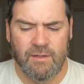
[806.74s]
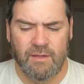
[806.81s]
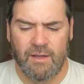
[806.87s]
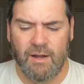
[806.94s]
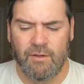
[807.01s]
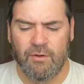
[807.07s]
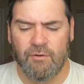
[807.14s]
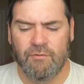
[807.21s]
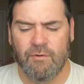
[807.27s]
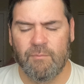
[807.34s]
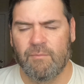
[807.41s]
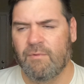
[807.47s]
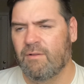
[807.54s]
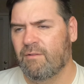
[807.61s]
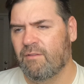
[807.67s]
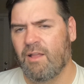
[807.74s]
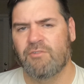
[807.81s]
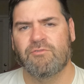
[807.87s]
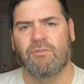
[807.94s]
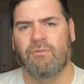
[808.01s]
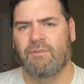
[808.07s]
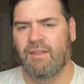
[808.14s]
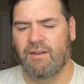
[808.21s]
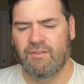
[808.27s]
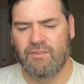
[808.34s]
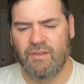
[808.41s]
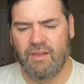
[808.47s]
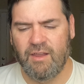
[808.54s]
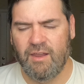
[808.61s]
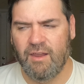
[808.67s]
You know, you're from Luttrell,
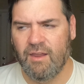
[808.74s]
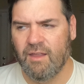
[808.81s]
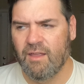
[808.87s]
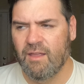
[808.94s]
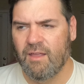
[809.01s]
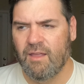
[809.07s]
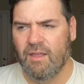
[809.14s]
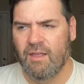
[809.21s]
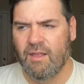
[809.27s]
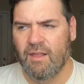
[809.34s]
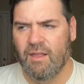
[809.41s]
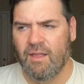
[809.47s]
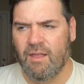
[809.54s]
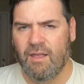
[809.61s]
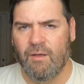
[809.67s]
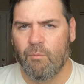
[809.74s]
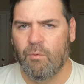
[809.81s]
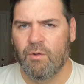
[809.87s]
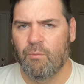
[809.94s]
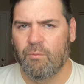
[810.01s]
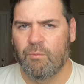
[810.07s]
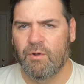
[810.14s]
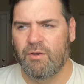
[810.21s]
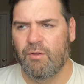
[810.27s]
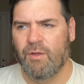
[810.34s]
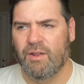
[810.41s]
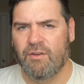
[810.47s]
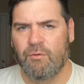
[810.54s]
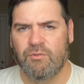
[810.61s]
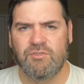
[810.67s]
Tennessee. What do you
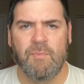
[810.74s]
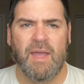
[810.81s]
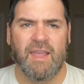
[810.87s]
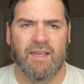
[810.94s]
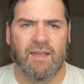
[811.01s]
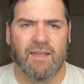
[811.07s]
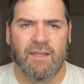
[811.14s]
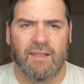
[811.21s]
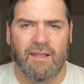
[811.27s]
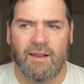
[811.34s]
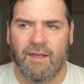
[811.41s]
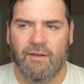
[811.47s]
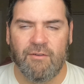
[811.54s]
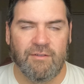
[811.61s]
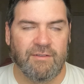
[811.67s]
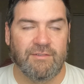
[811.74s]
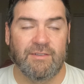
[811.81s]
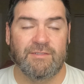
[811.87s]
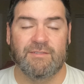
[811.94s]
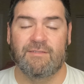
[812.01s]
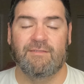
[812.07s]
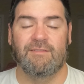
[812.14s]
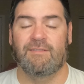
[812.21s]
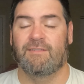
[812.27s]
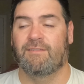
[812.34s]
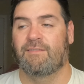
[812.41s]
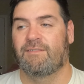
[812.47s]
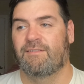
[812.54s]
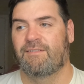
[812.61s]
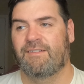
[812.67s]
got to do with Jamaica? You know, it's just,
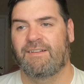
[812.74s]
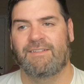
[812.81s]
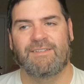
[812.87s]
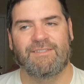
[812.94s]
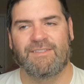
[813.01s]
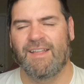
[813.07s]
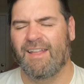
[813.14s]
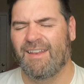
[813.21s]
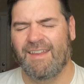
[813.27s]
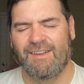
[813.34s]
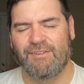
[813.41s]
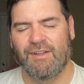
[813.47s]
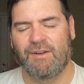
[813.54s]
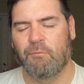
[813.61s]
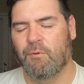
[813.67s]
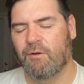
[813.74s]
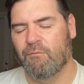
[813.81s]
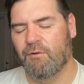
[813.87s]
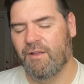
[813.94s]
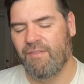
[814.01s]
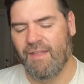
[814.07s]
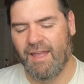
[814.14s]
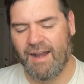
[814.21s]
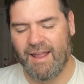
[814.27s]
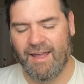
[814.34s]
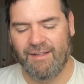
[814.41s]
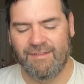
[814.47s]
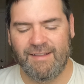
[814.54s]
and he tried to run that out.